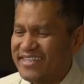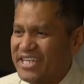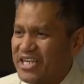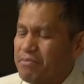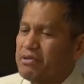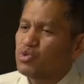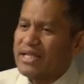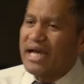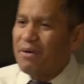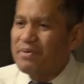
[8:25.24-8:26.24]
Because what
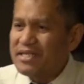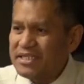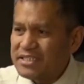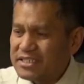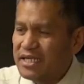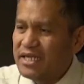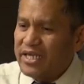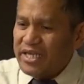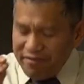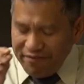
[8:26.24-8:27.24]
happened is,
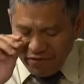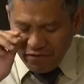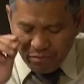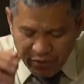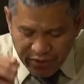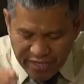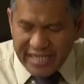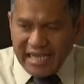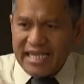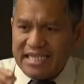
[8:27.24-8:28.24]
if you bring a
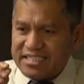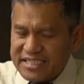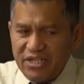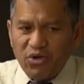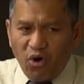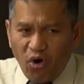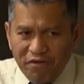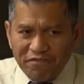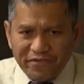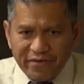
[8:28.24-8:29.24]
sin
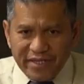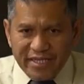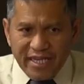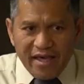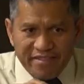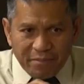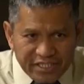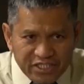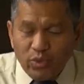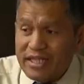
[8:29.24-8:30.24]
offering, the priest
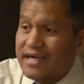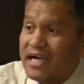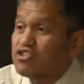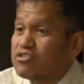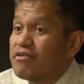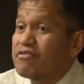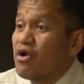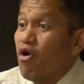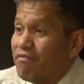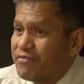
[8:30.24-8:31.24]
will touch the
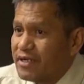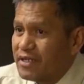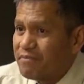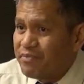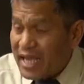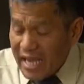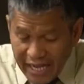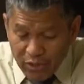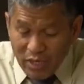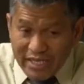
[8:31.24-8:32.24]
offering
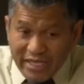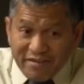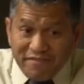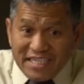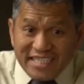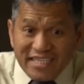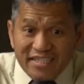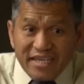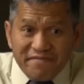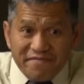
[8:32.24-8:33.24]
and will
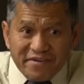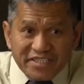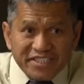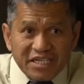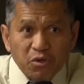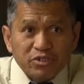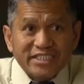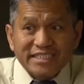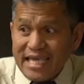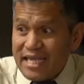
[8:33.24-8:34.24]
investigate every single
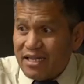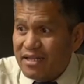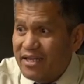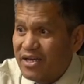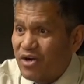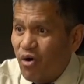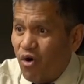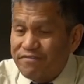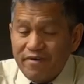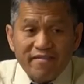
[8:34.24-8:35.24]
skin
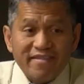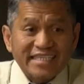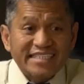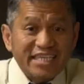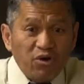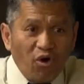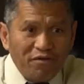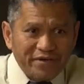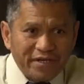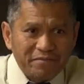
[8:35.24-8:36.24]
of the sin
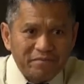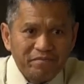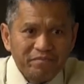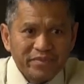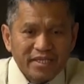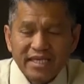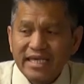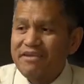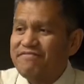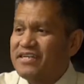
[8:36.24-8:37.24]
offering,
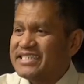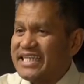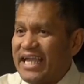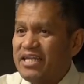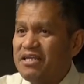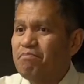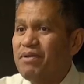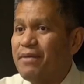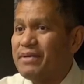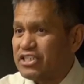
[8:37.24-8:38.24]
if there's any
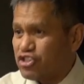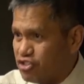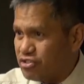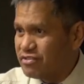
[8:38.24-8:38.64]
blemish